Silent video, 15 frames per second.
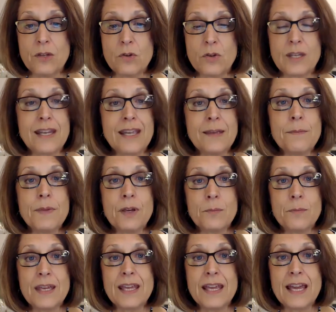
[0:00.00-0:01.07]
You can email
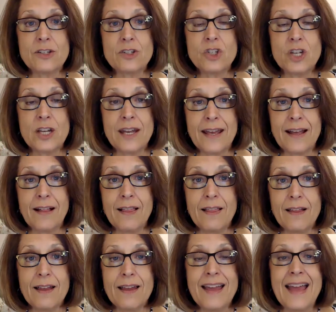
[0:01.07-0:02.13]
me at janelle